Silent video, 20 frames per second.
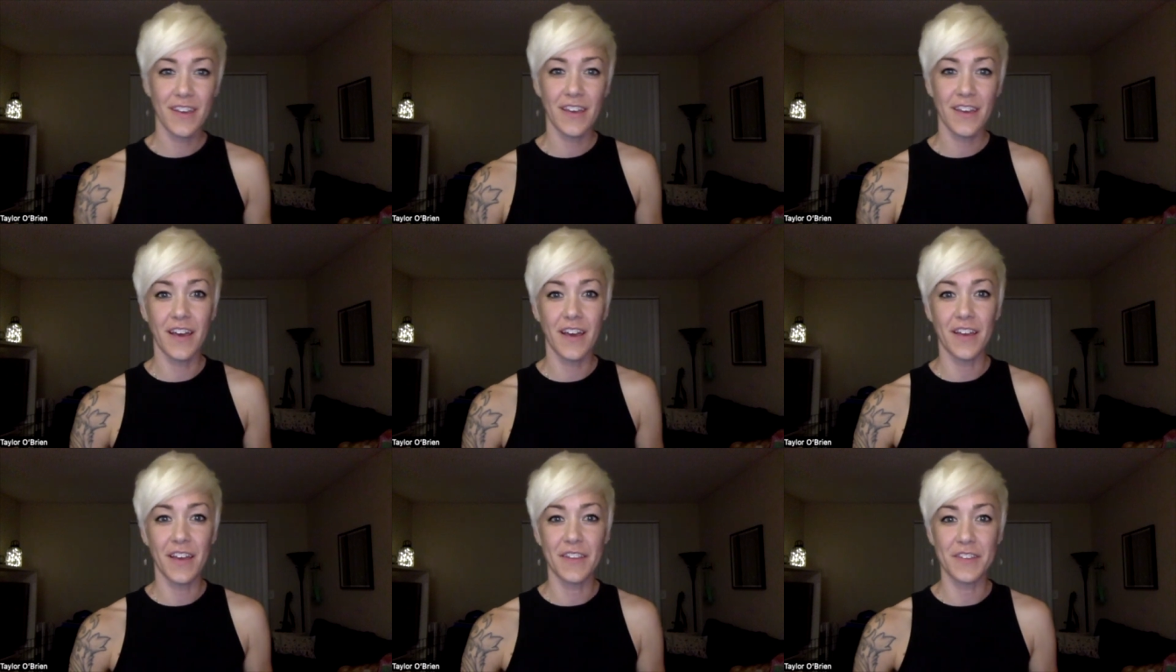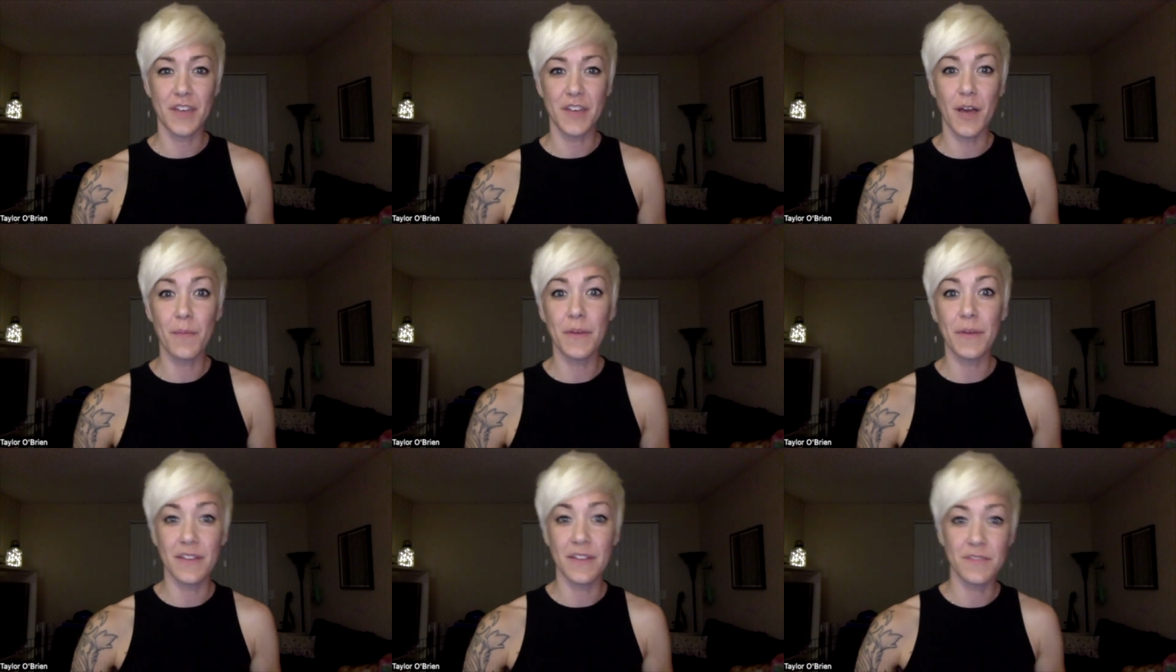uh, the
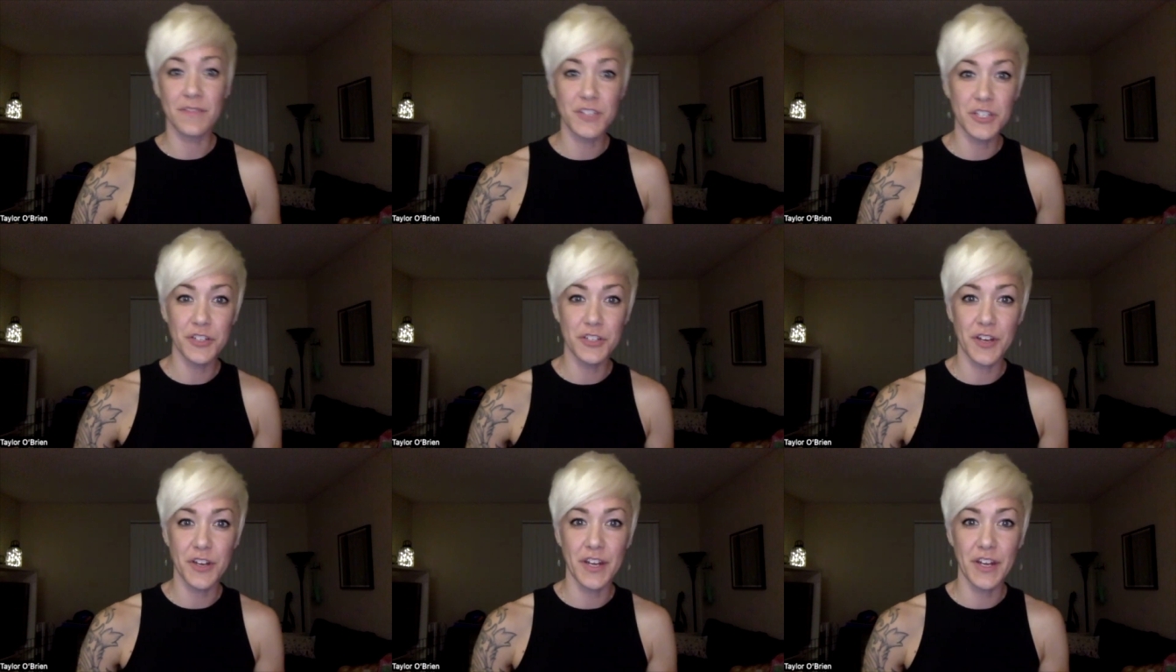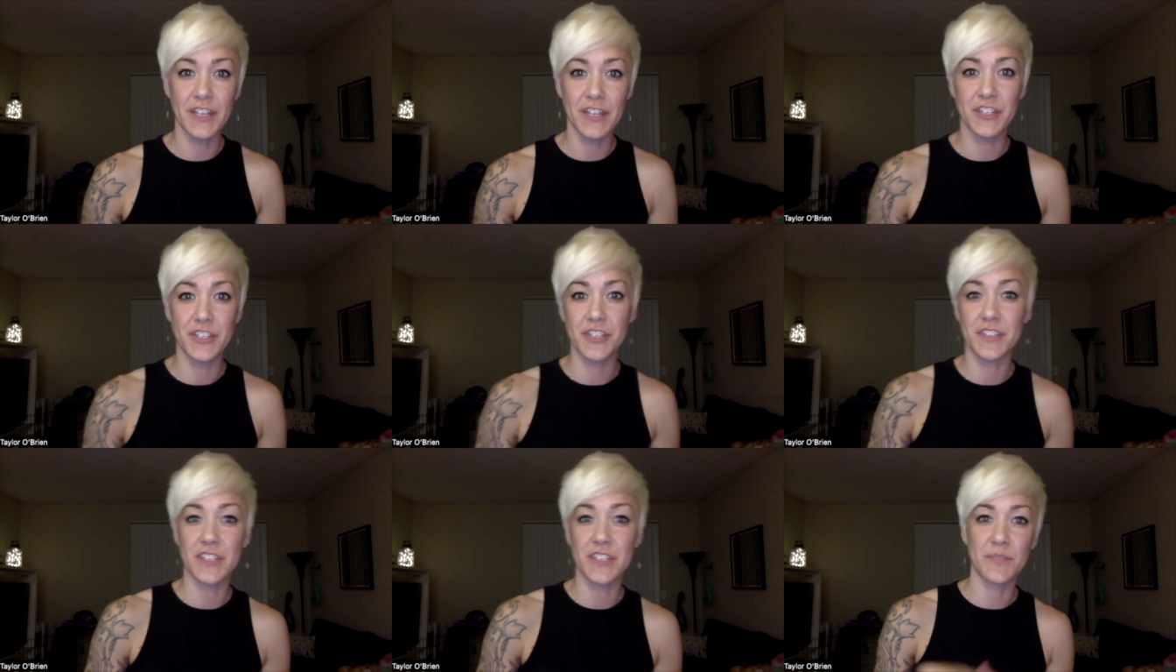topic of children
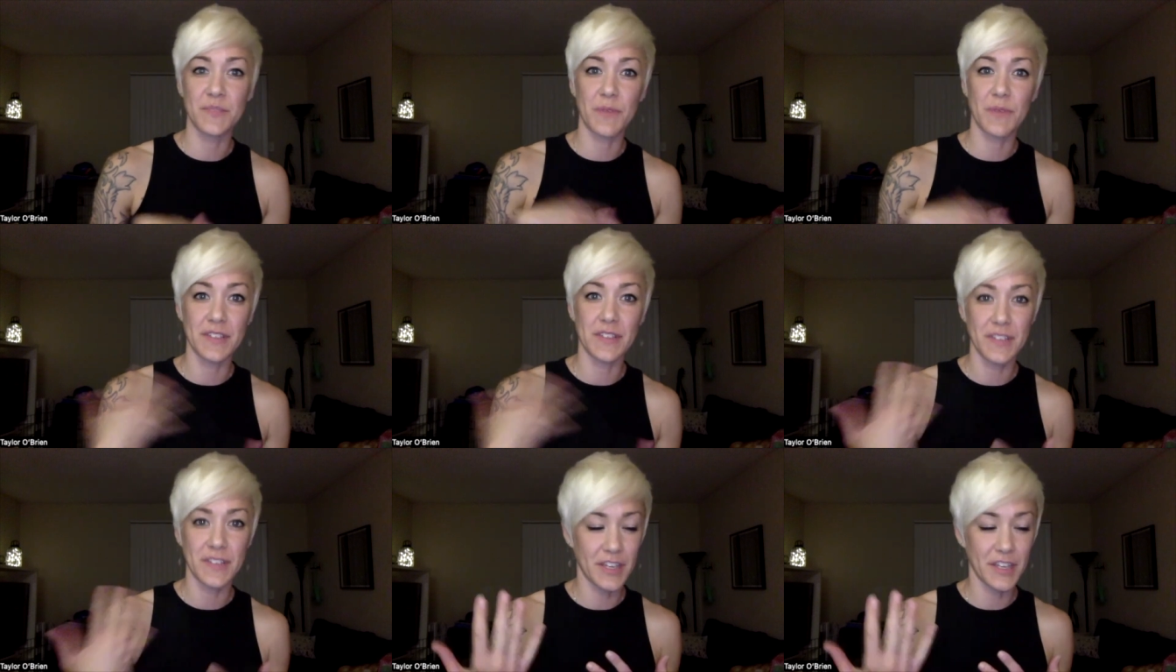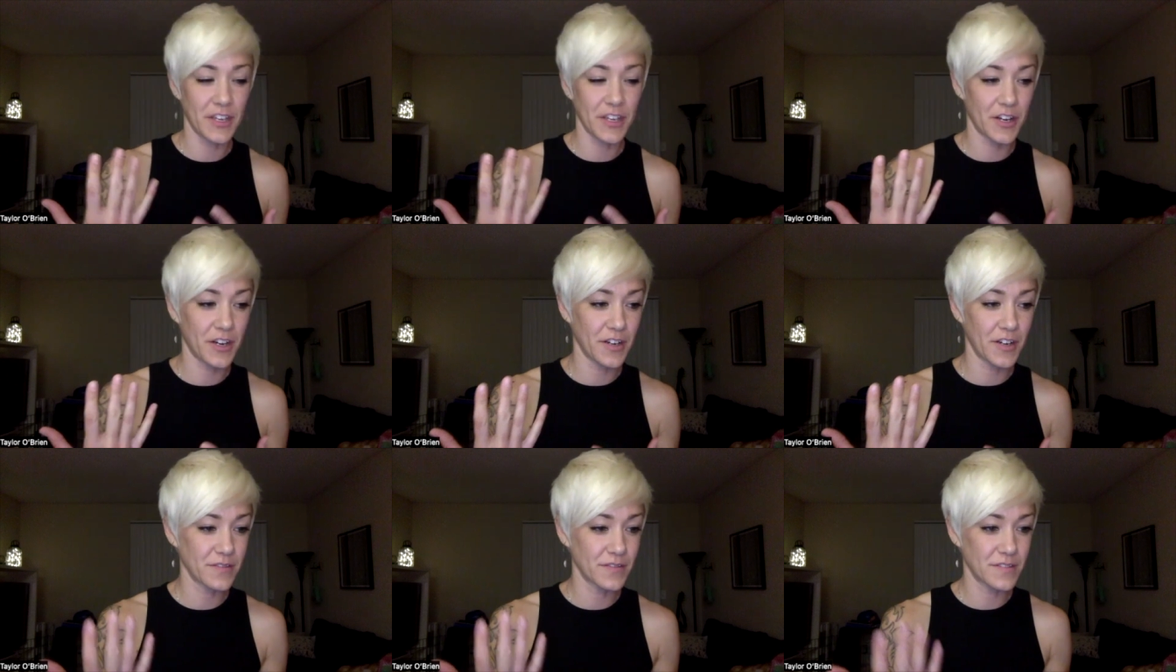and just expressing
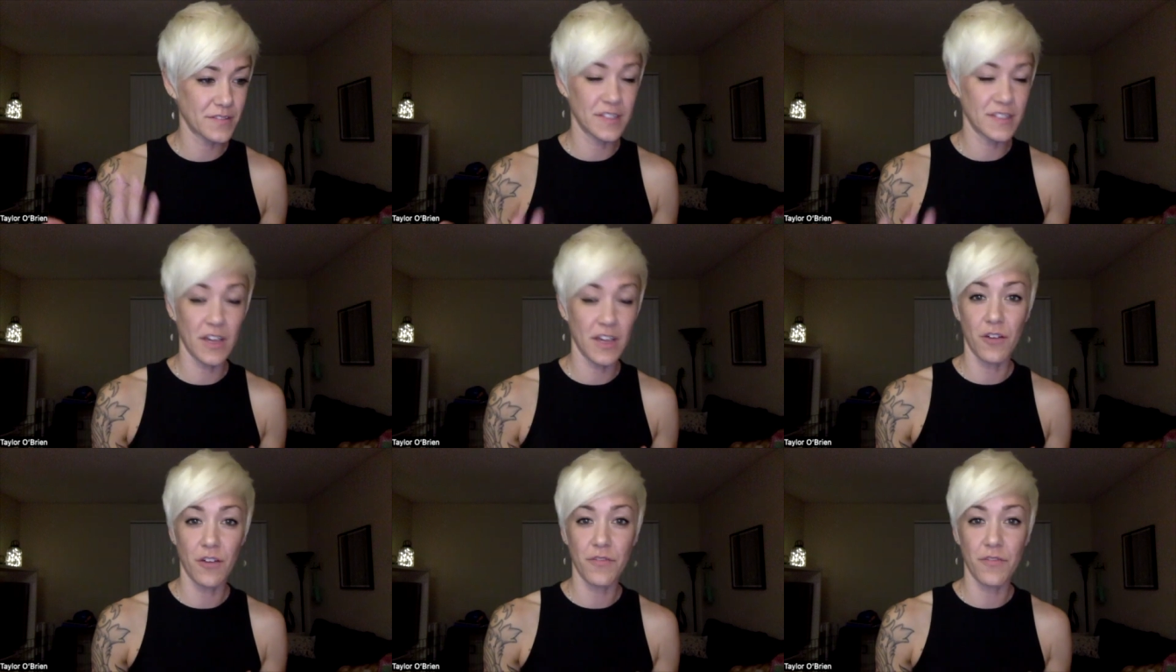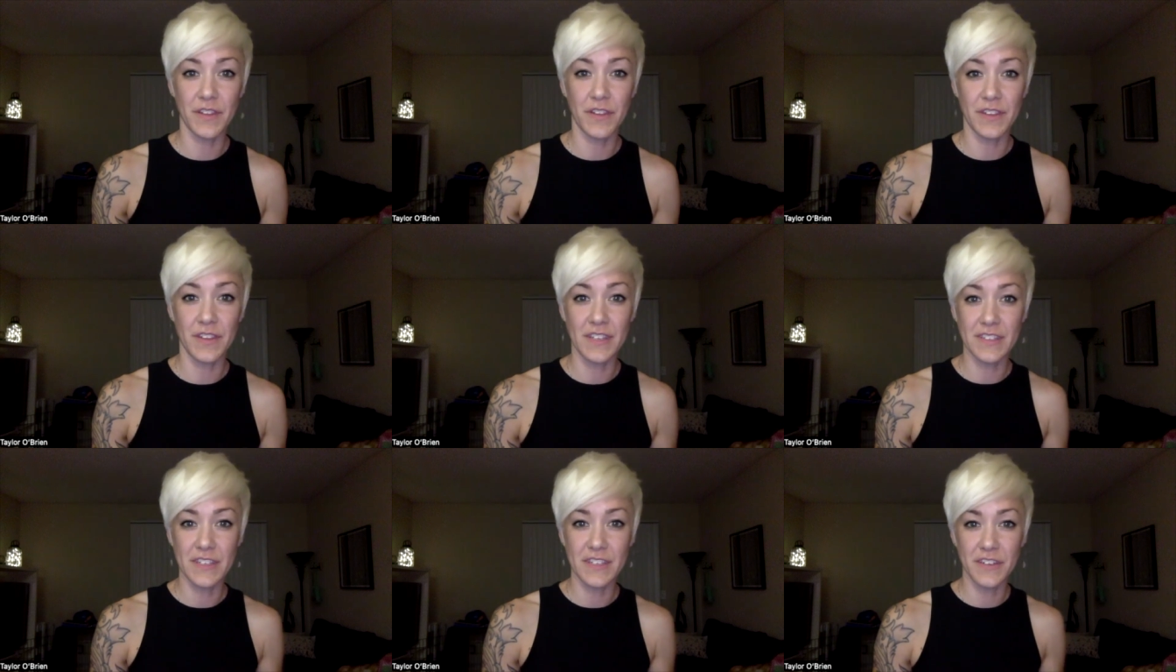yourself
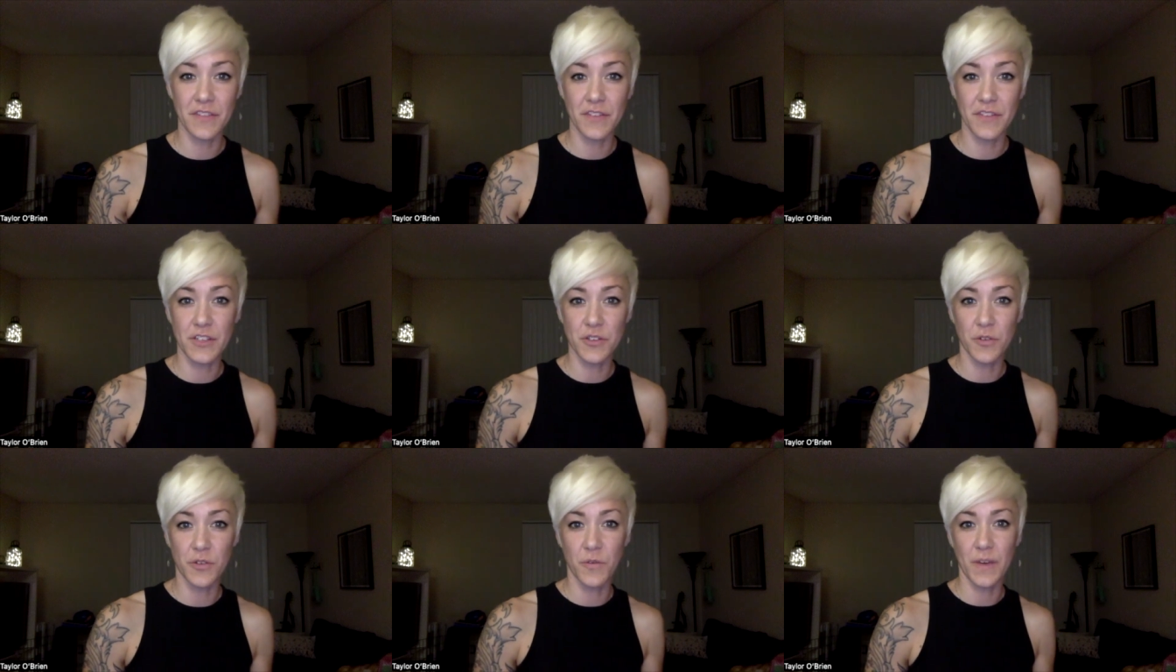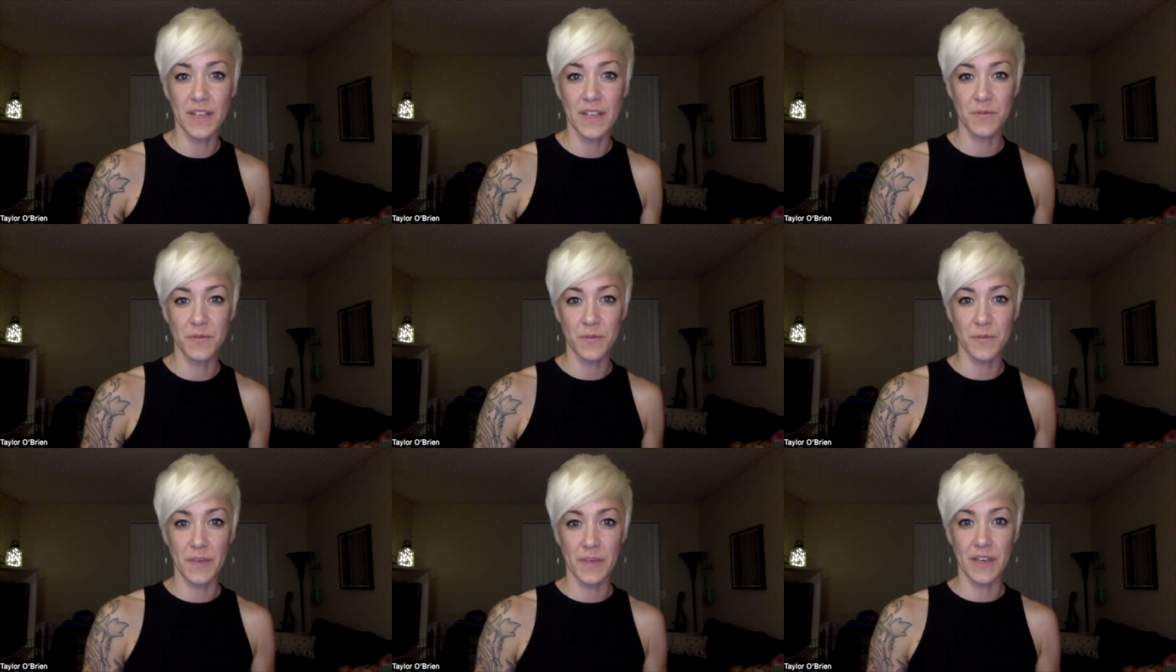in these individual
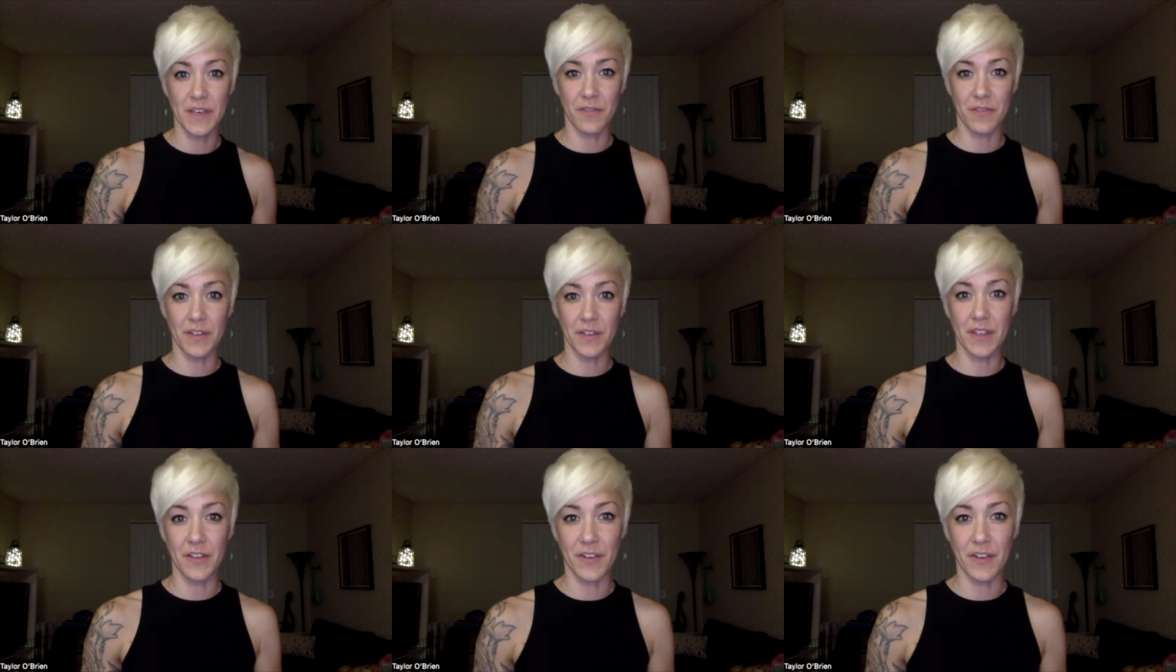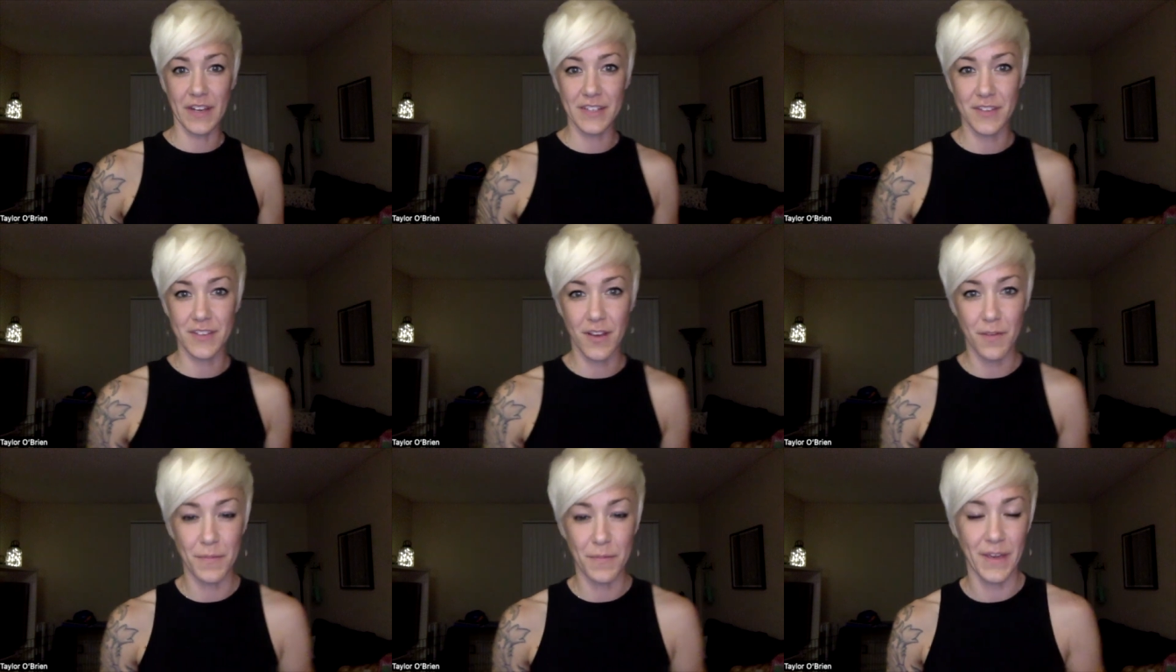ways would be a really
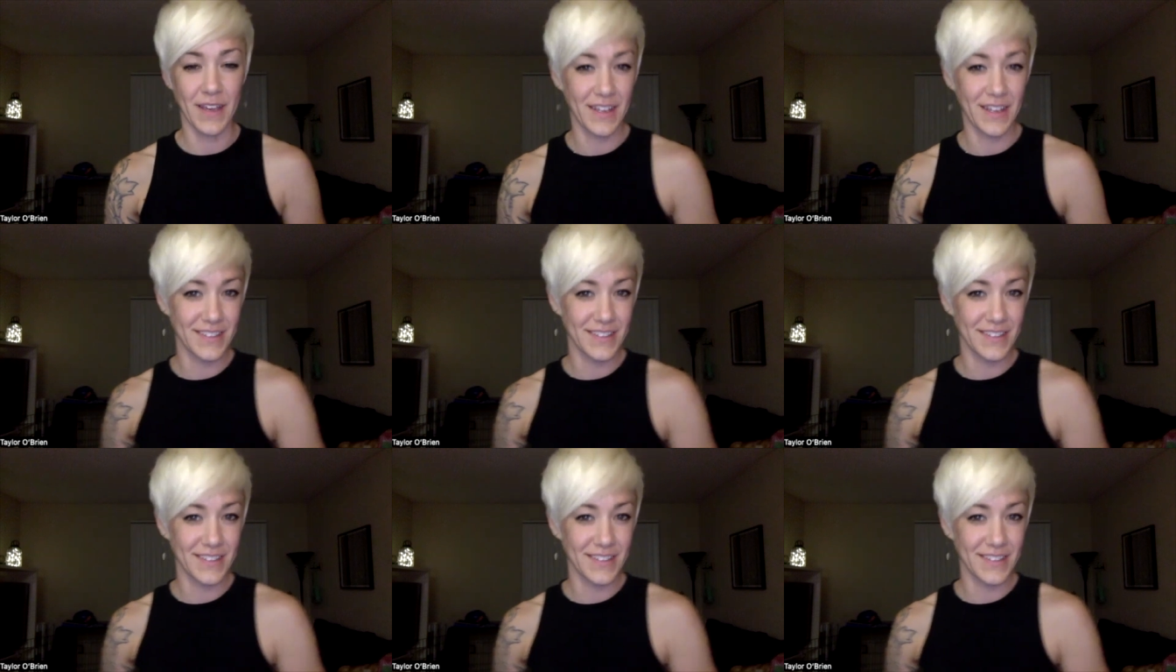great topic